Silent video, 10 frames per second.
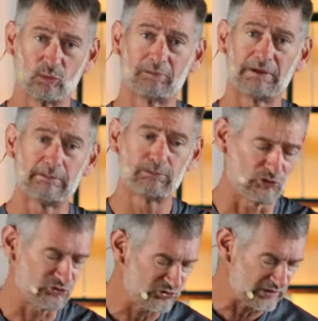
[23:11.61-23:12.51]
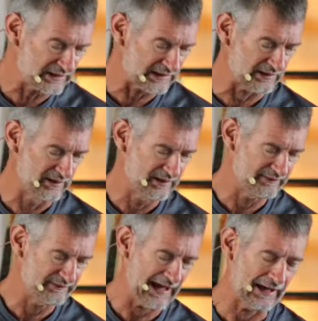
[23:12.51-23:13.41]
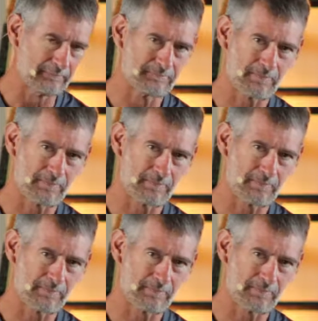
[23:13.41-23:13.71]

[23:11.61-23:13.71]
when people see that,